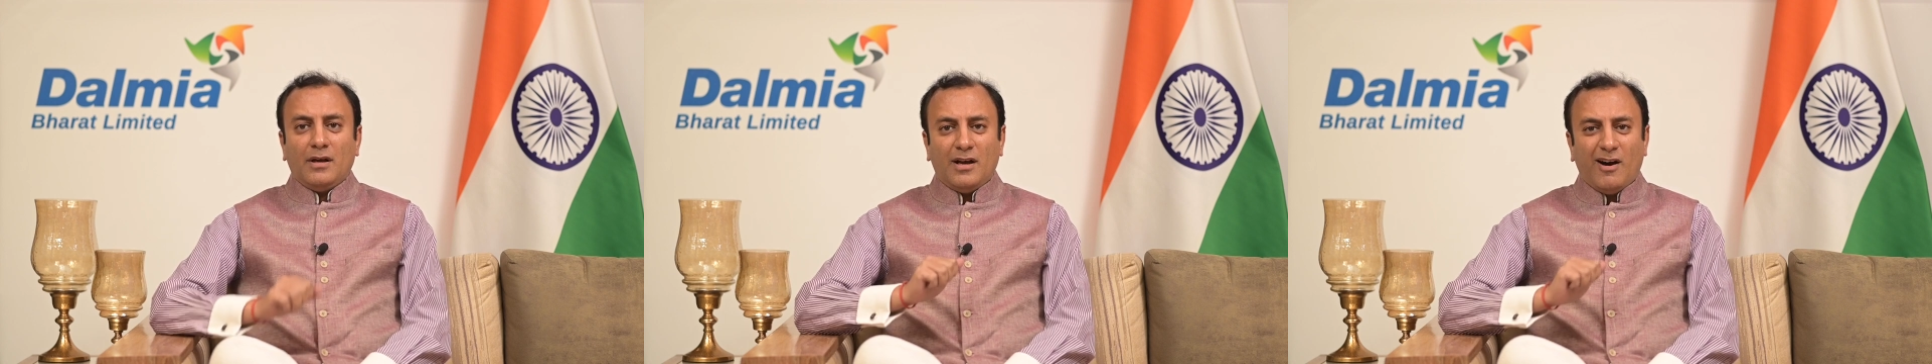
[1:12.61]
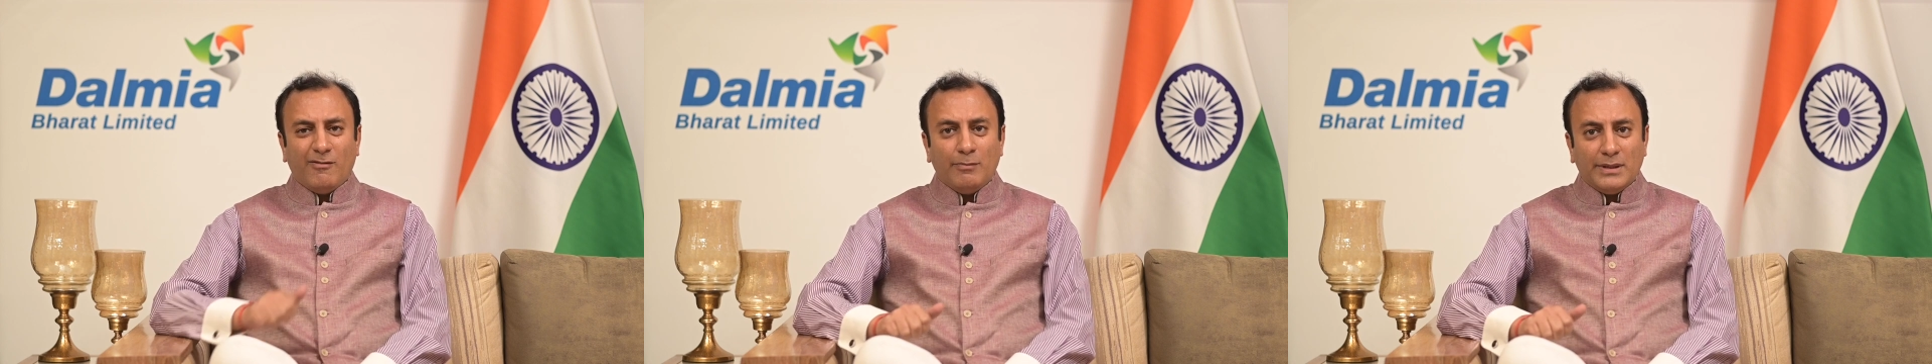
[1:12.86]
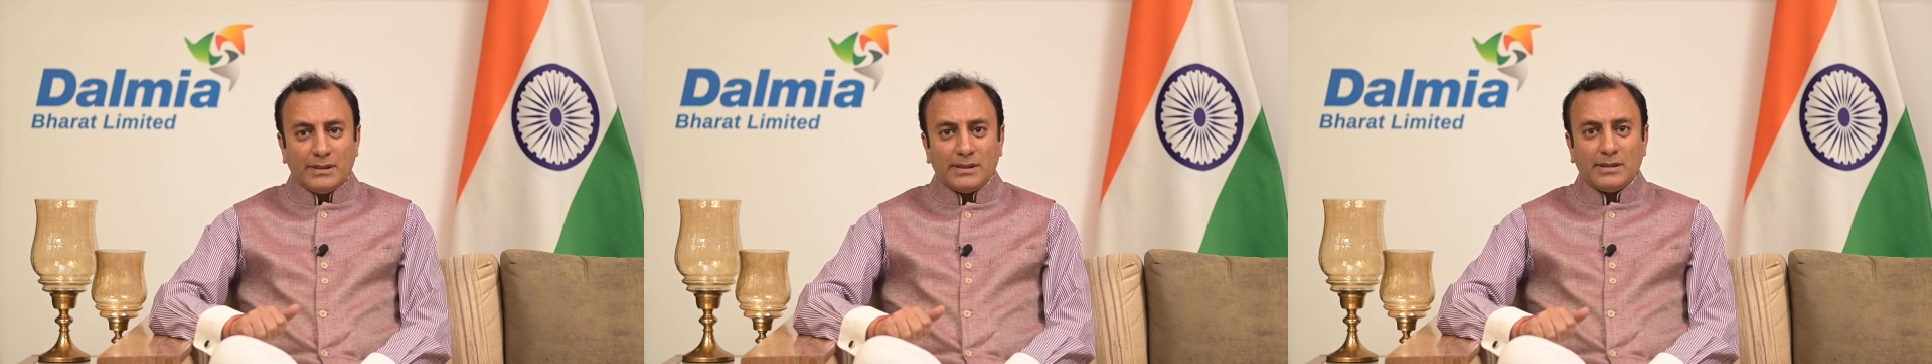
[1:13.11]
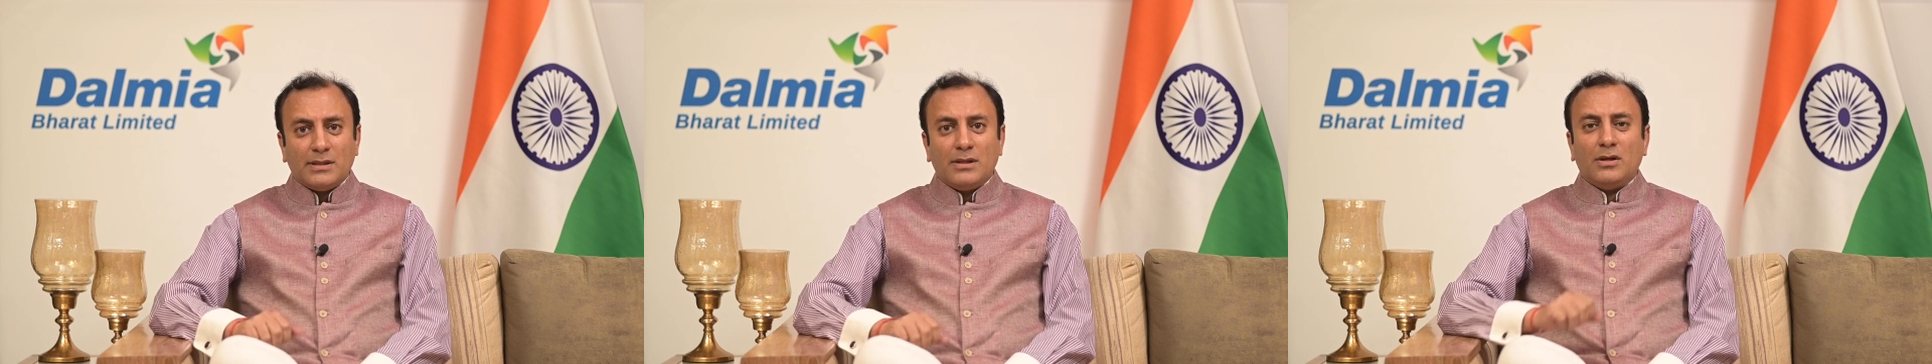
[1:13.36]

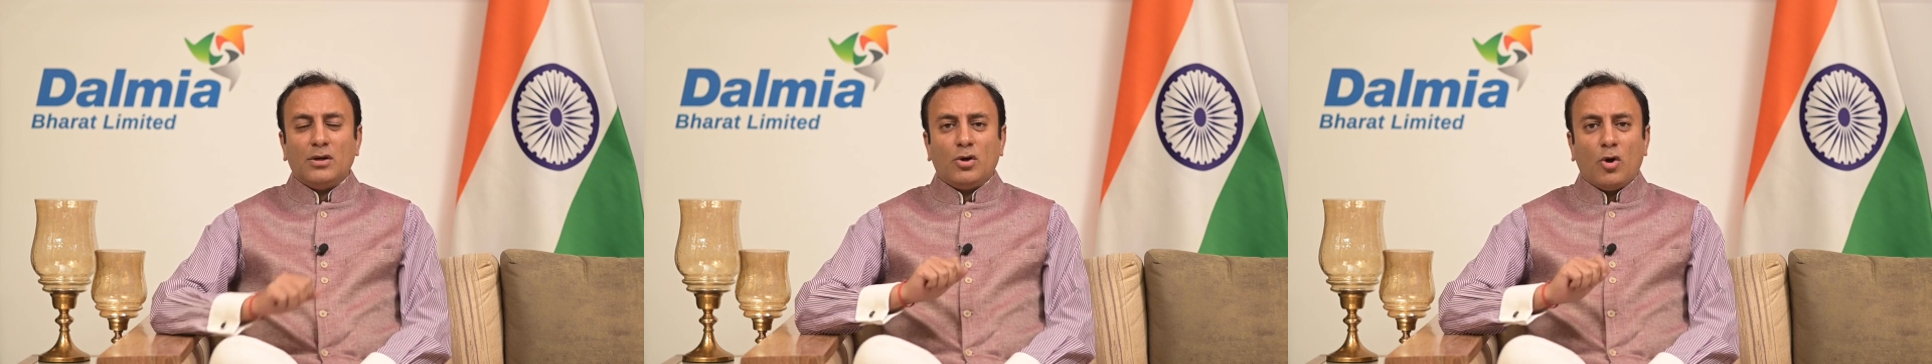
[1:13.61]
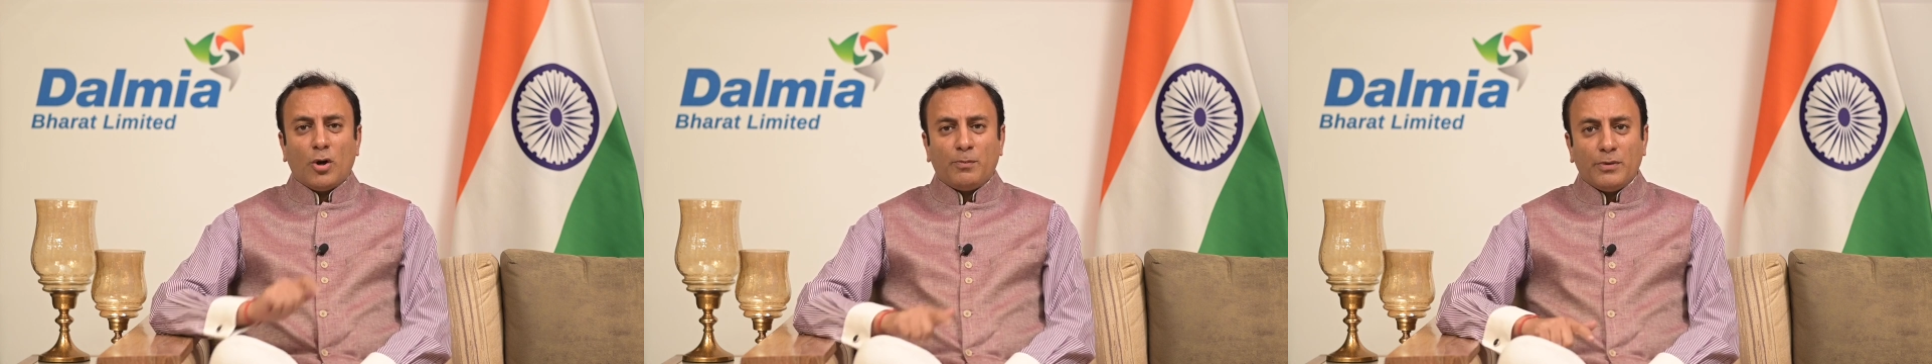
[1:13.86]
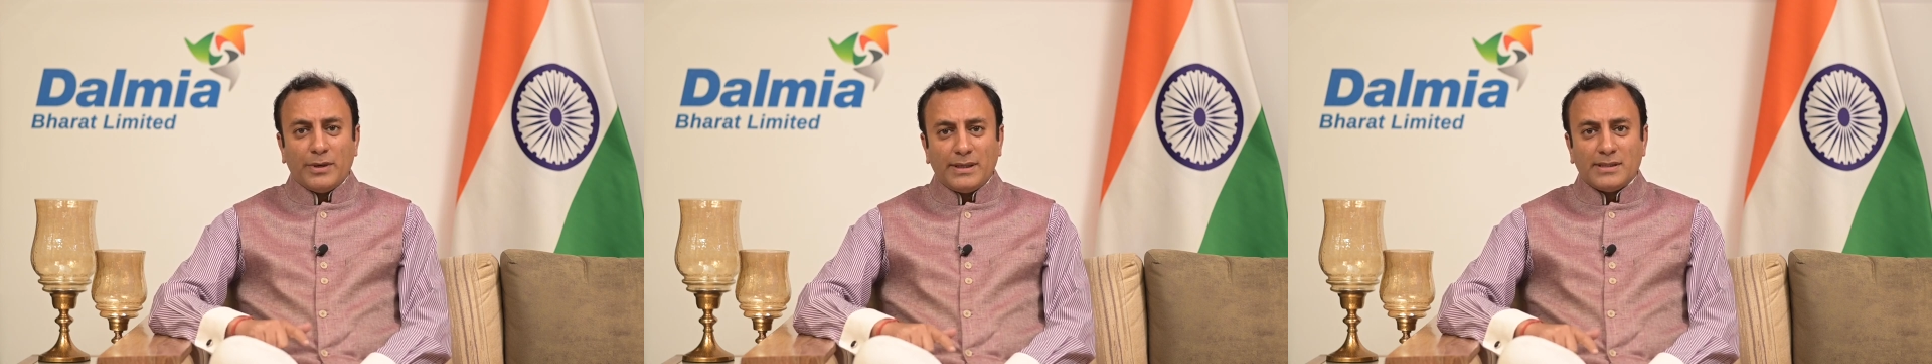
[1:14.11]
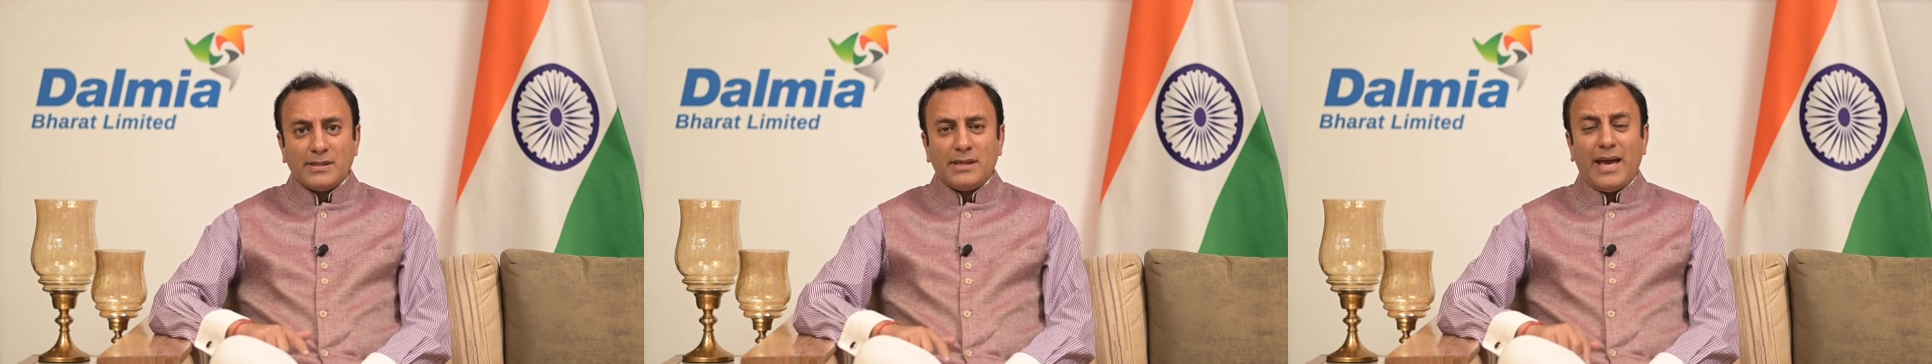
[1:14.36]
governments,
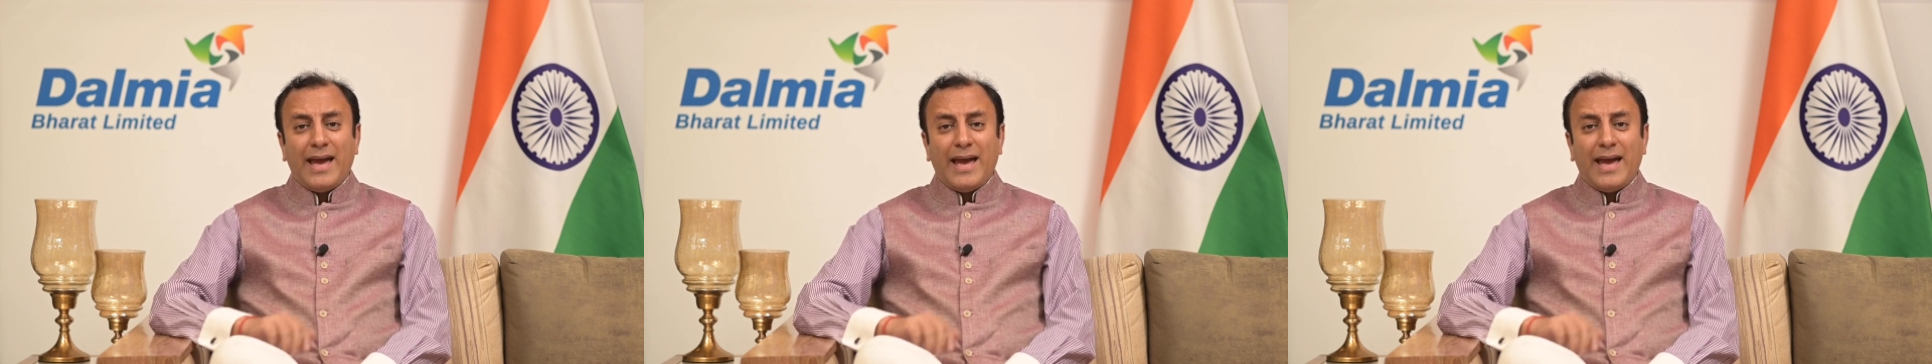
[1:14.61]
corporates,